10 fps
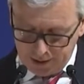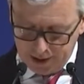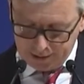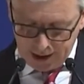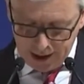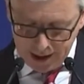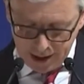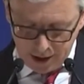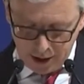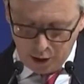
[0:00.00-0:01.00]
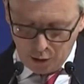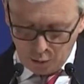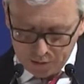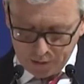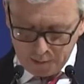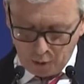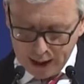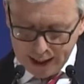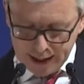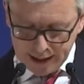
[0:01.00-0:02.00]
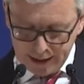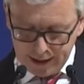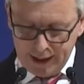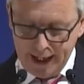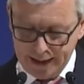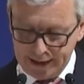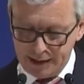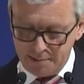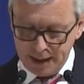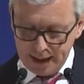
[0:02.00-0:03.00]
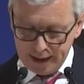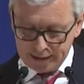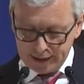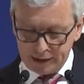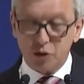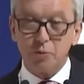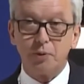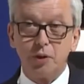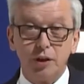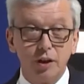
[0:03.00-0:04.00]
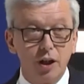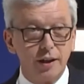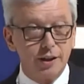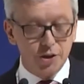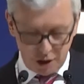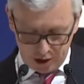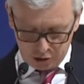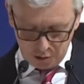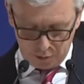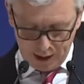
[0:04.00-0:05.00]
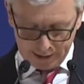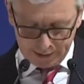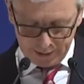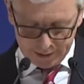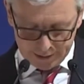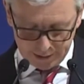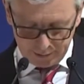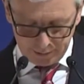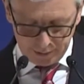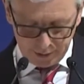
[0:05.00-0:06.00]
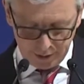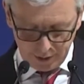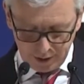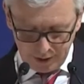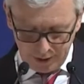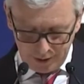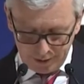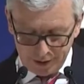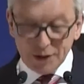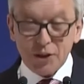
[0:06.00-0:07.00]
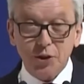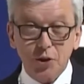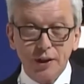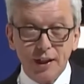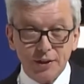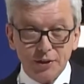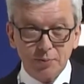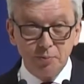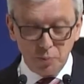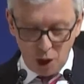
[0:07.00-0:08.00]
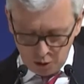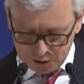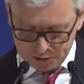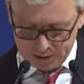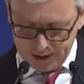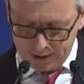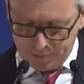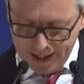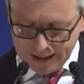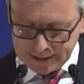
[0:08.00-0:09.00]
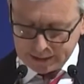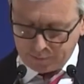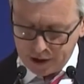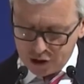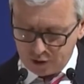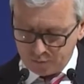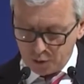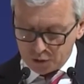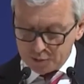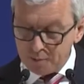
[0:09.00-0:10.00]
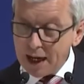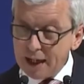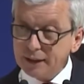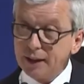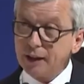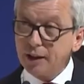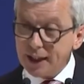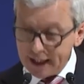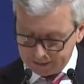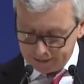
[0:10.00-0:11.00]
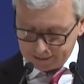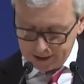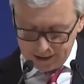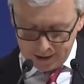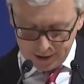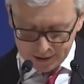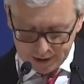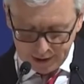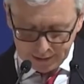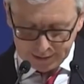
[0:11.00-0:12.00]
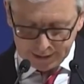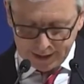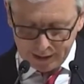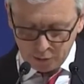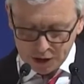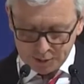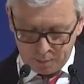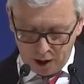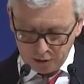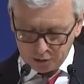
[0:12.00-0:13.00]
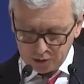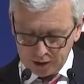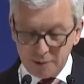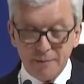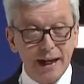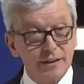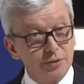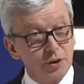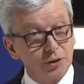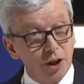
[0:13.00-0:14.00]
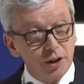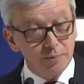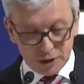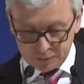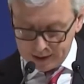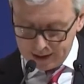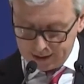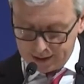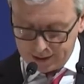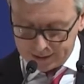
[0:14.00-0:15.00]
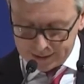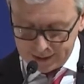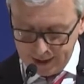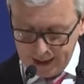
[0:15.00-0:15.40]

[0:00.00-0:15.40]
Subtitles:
A tire with a brain and the ability to put knowledge into practice. This is Goodyear's most advanced vision for smart, connected tires that can respond to the demands of autonomous vehicles